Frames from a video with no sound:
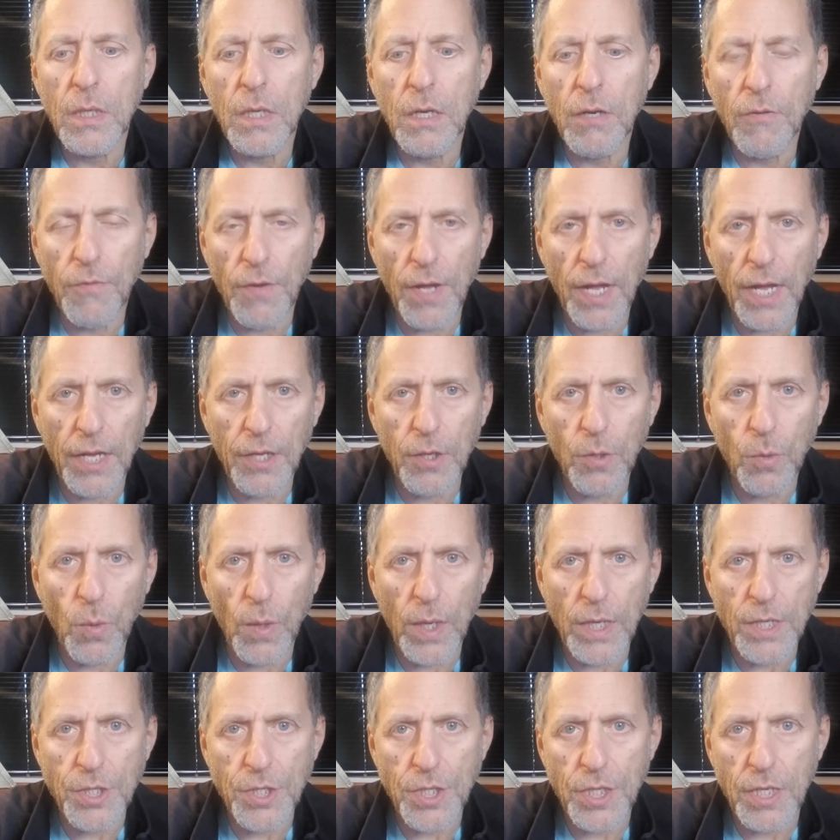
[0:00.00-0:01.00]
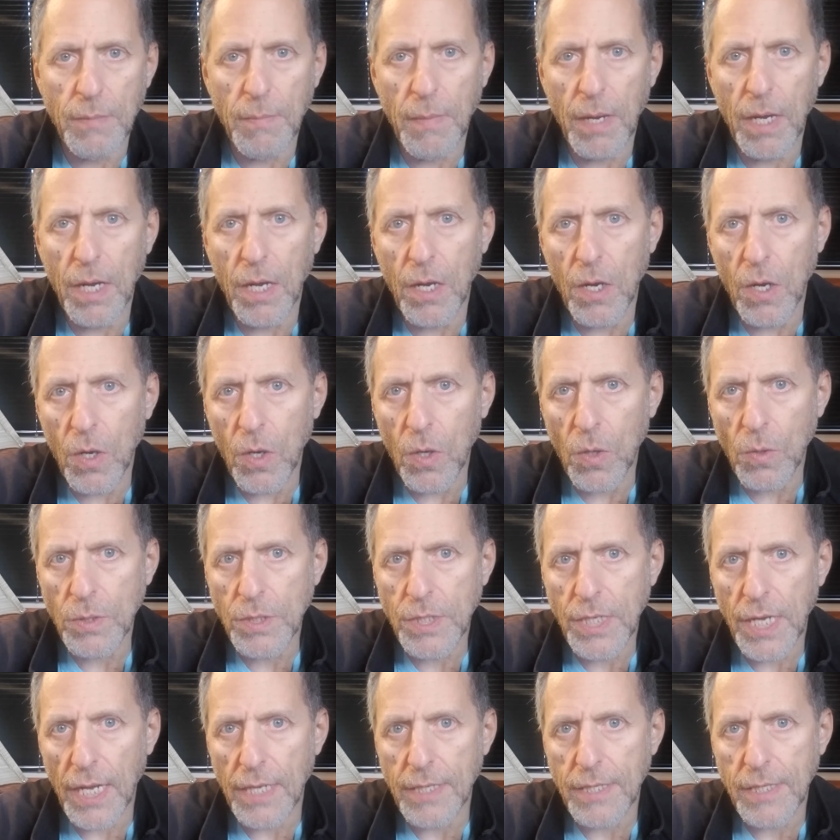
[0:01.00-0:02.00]
evaluation and my own
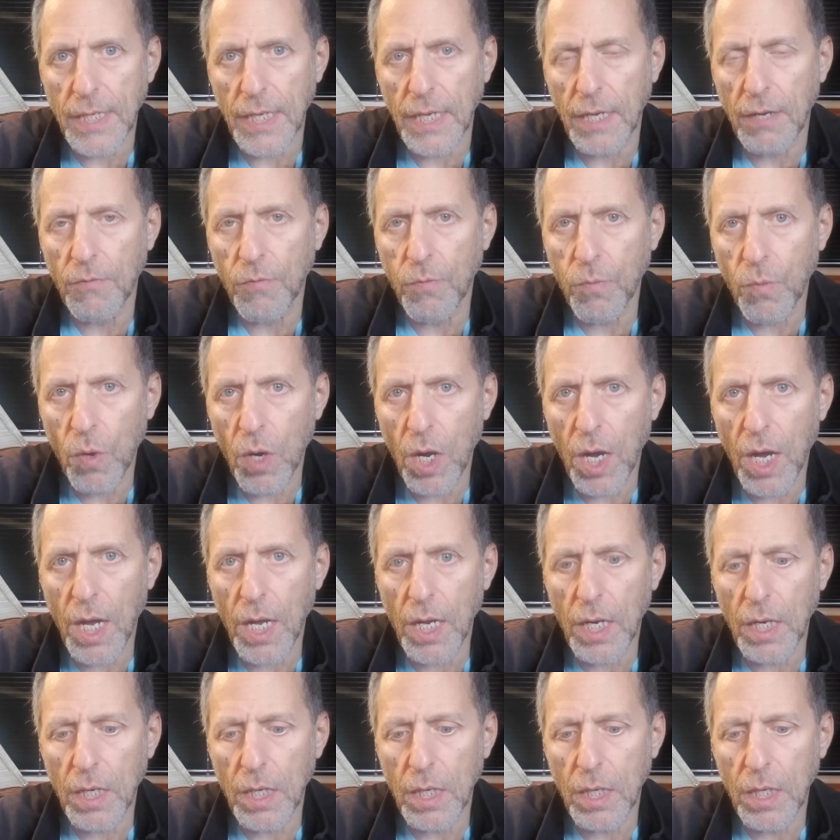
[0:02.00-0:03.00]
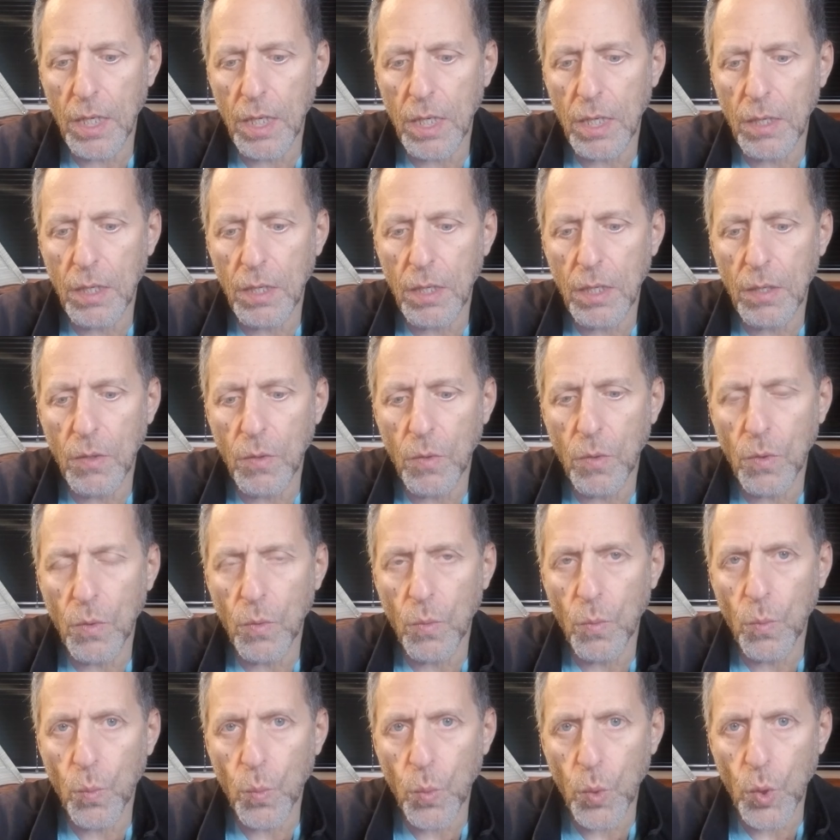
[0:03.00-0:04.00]
testing of what
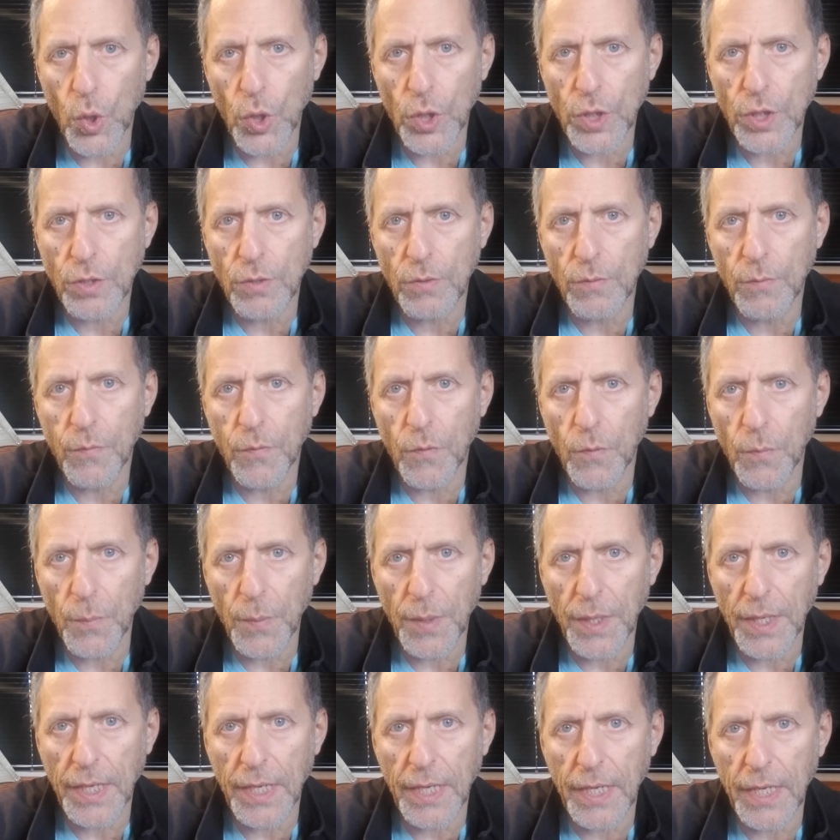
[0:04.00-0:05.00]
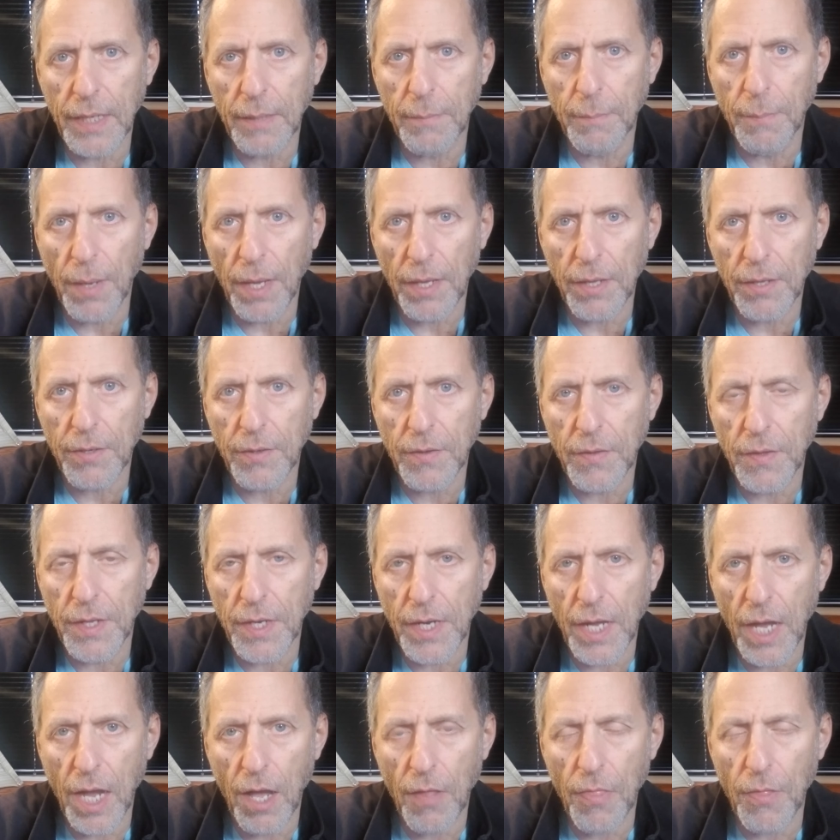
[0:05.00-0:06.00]
worked for me better
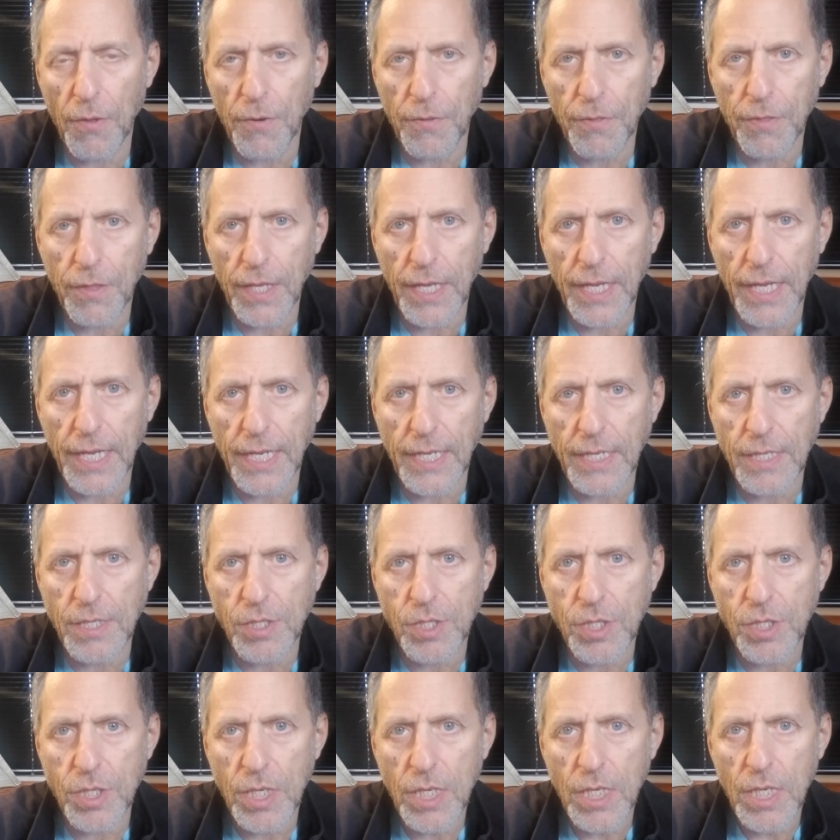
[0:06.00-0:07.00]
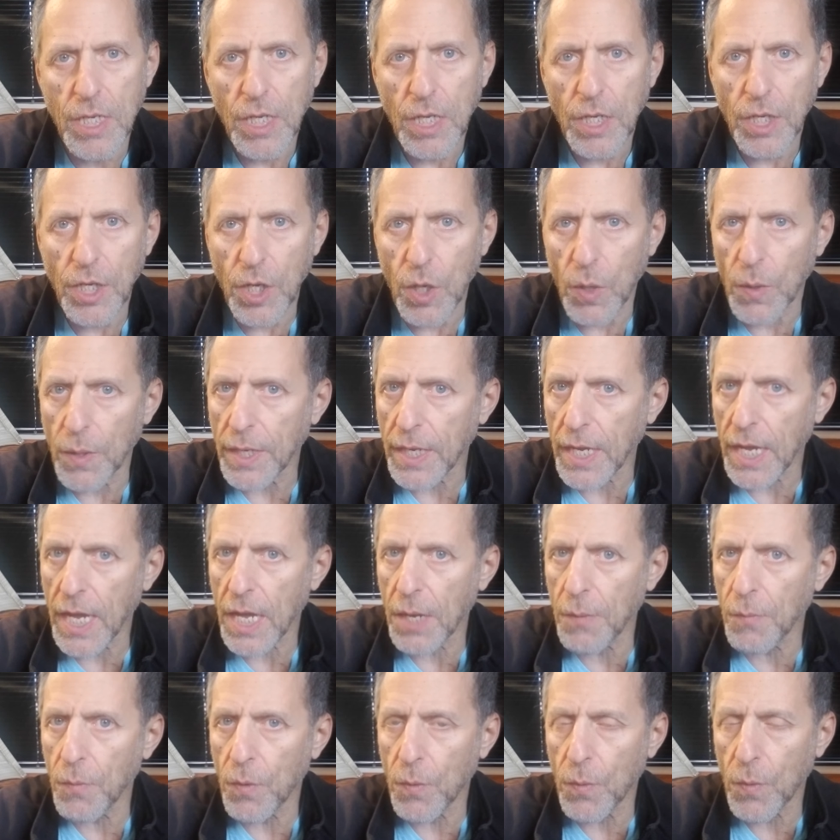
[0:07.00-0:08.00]
than other things. You know,
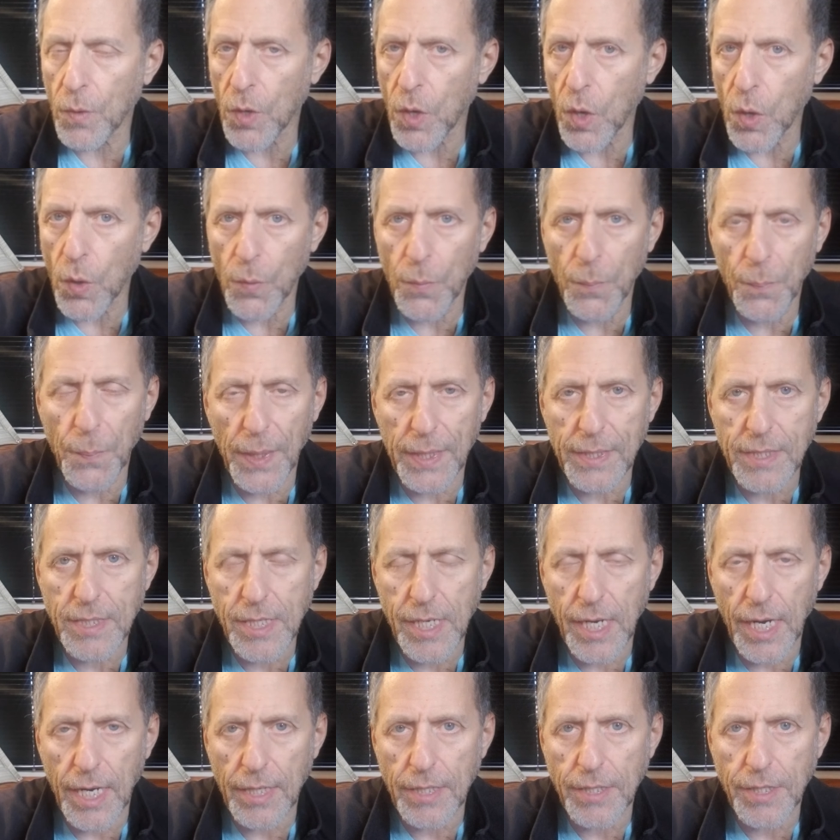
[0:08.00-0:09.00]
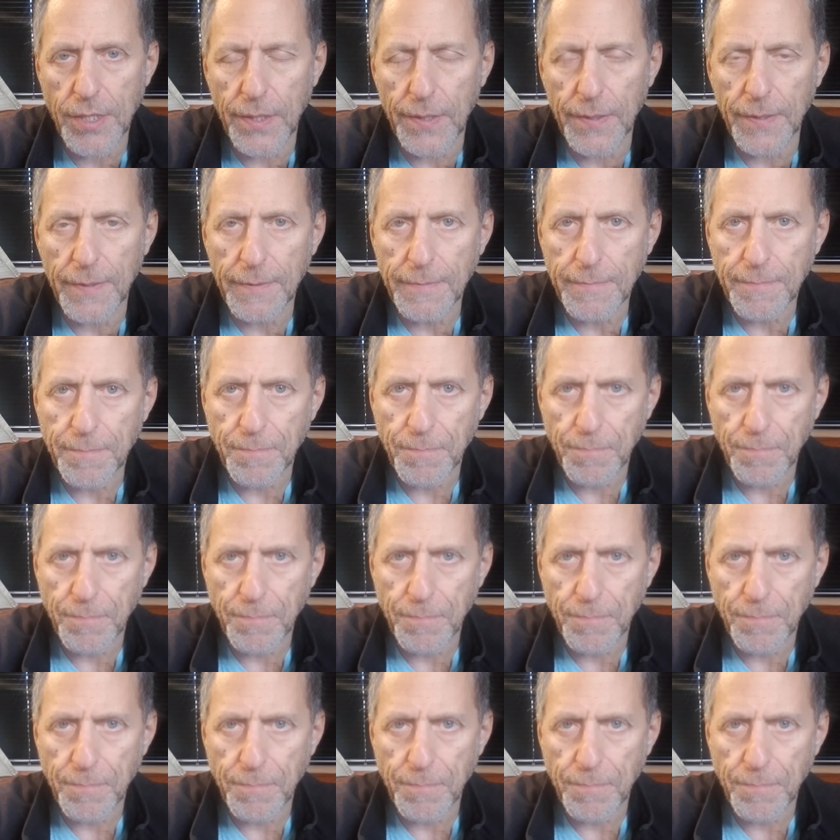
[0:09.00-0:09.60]
again, we're our own best doctor.